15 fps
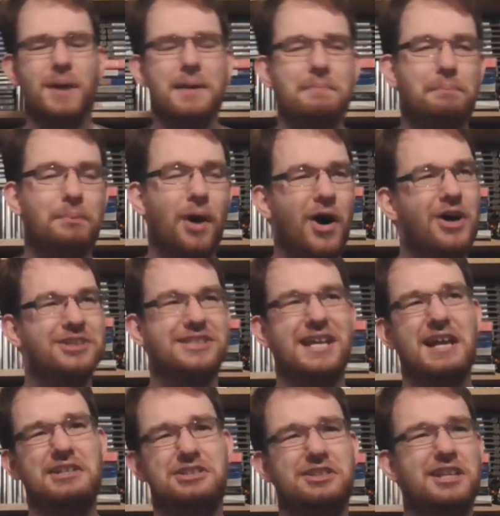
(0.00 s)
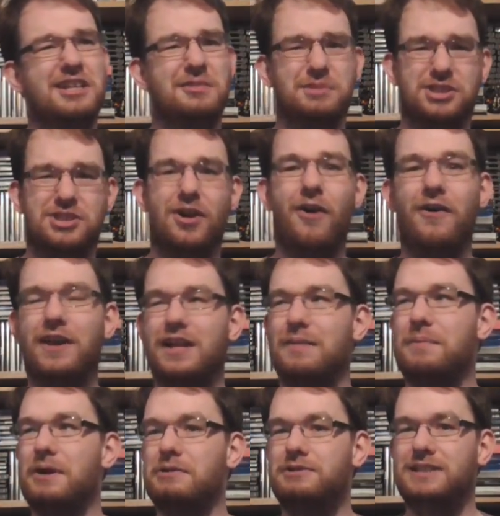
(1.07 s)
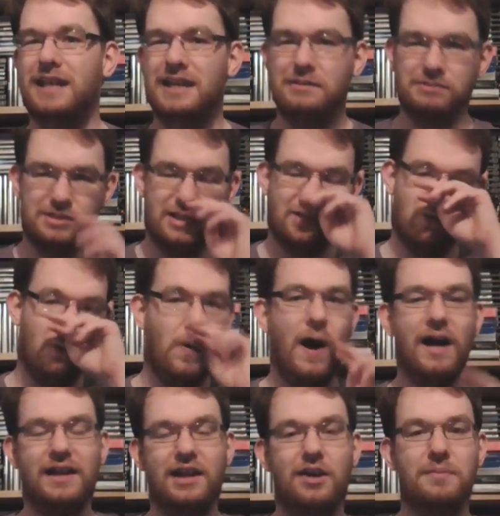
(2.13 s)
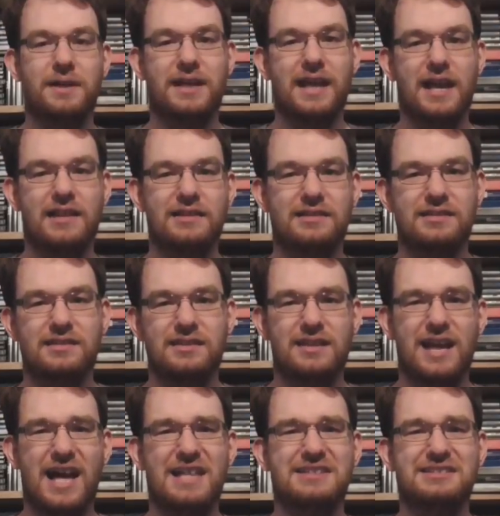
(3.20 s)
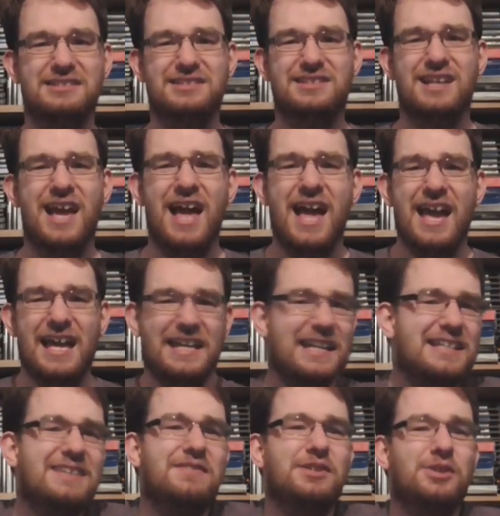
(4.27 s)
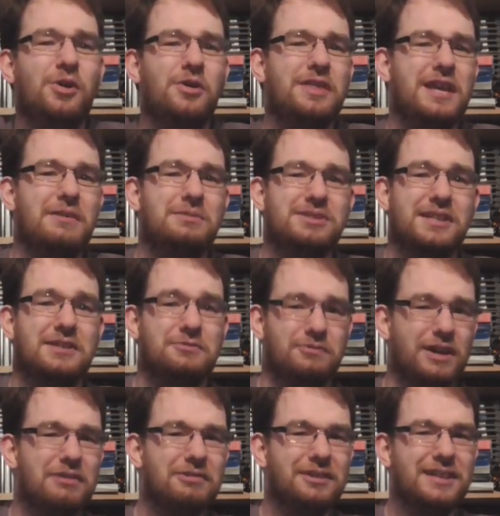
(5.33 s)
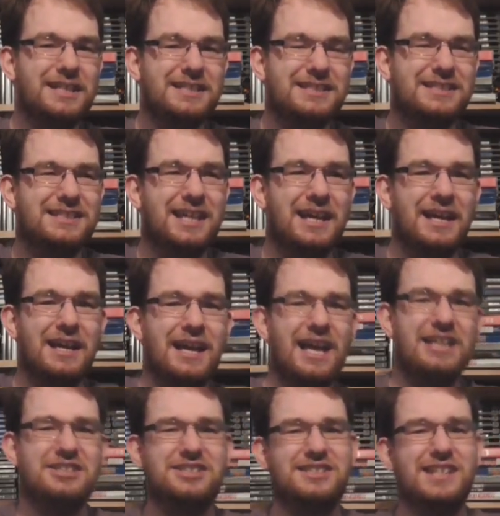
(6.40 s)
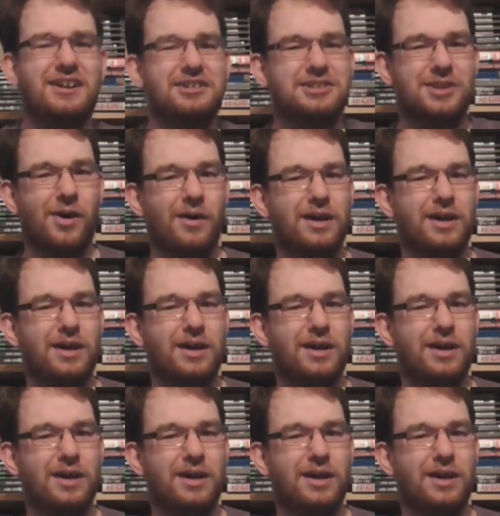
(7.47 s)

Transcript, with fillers: was my boss actually that was talking about it. He was like, "Oh, Carmageddon," and he didn't even know that it was like re-released. He just started